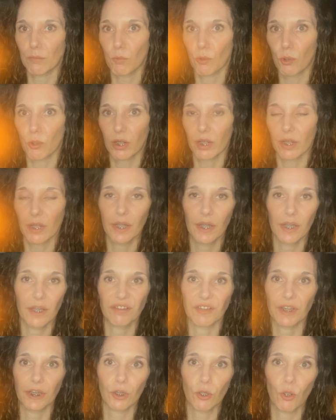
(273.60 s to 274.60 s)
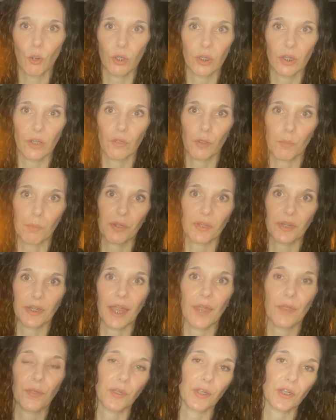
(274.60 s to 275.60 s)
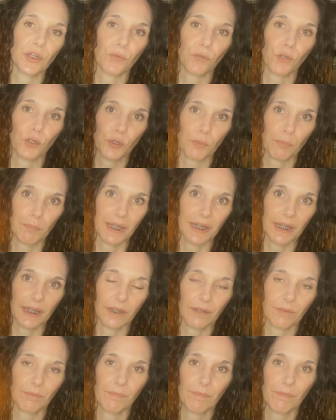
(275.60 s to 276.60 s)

more than a quarter of a percent this first meeting.